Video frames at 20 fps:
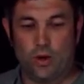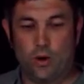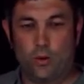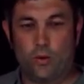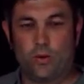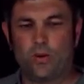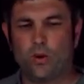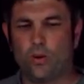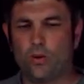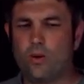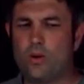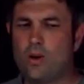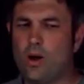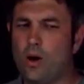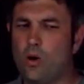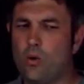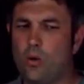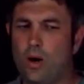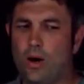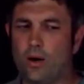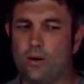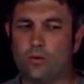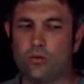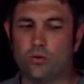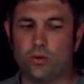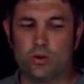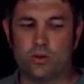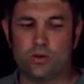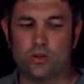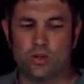we've got no
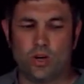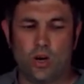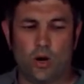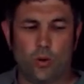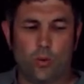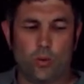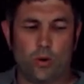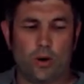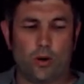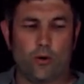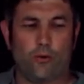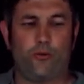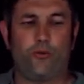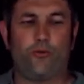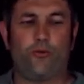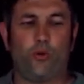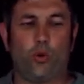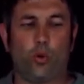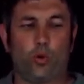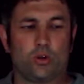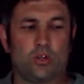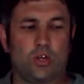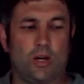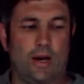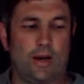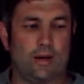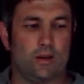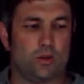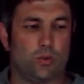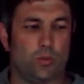hundreds, we've got 4
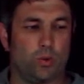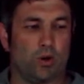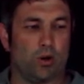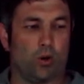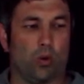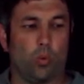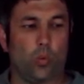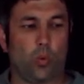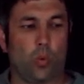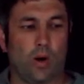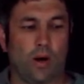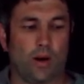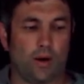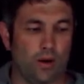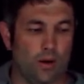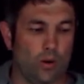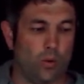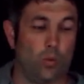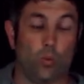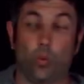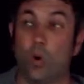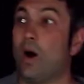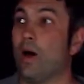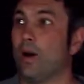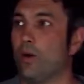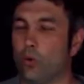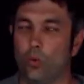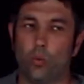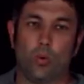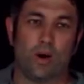10s, and we've got 1
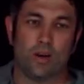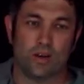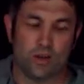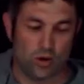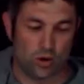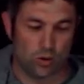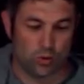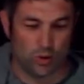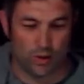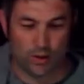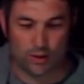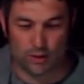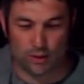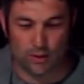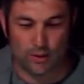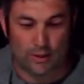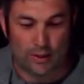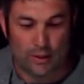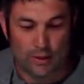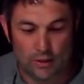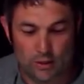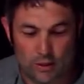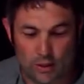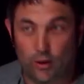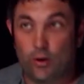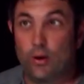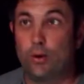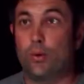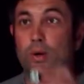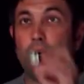1 or 1 unit. So
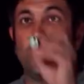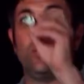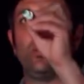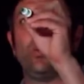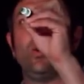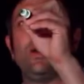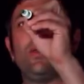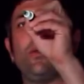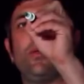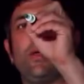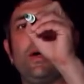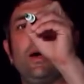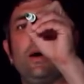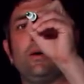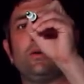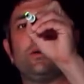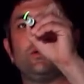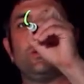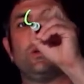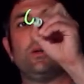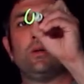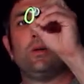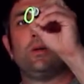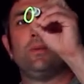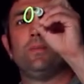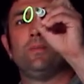here we go, 1,000.